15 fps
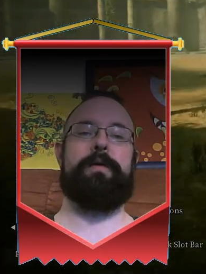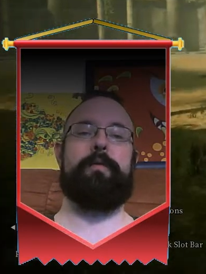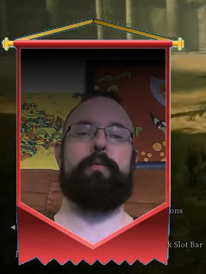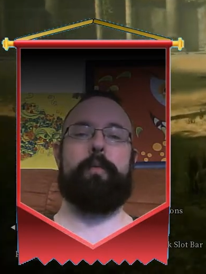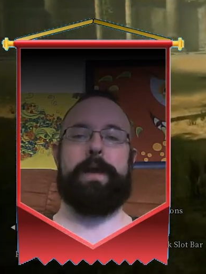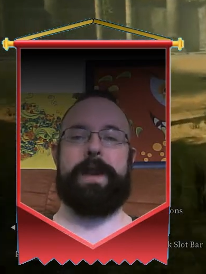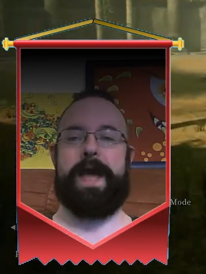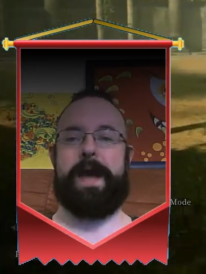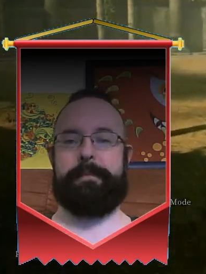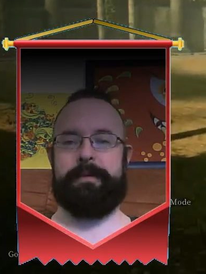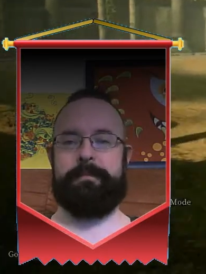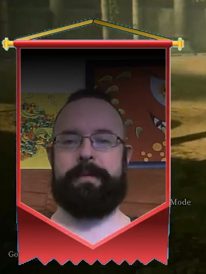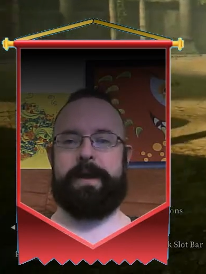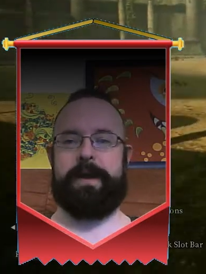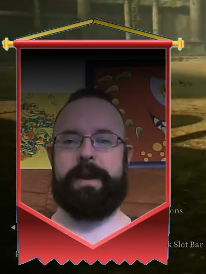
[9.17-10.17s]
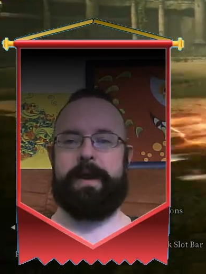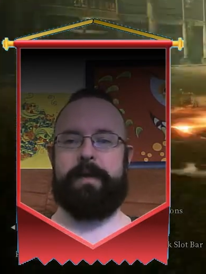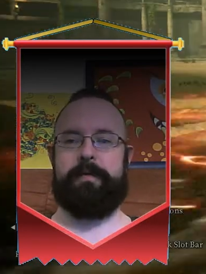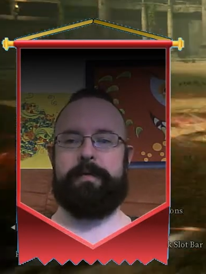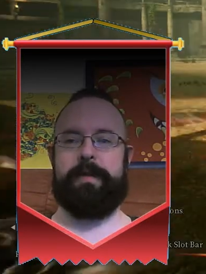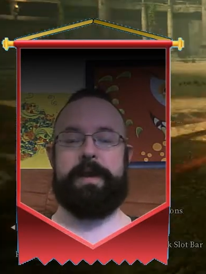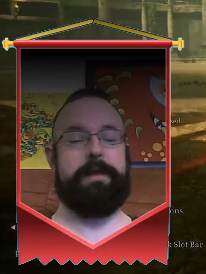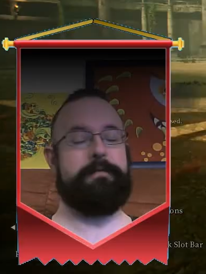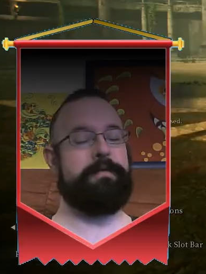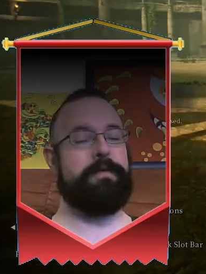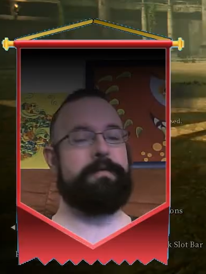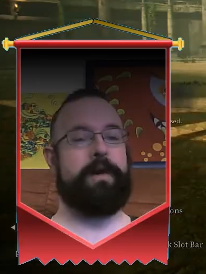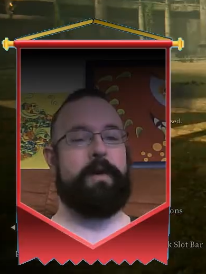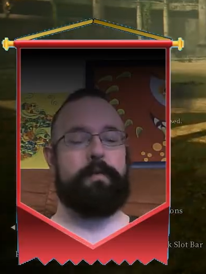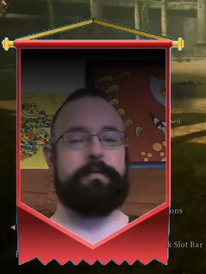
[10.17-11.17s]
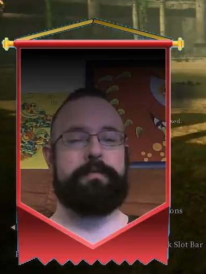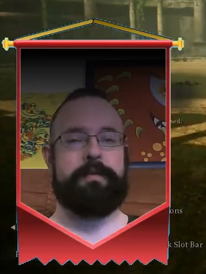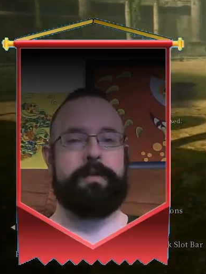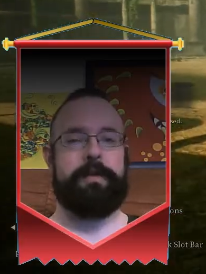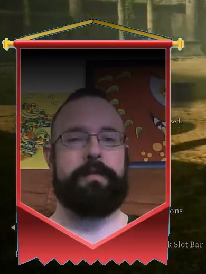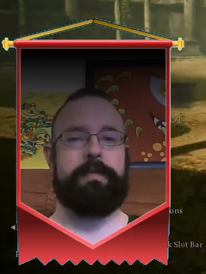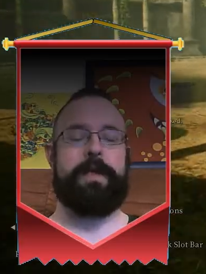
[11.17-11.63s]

what happened by now, and if you don't,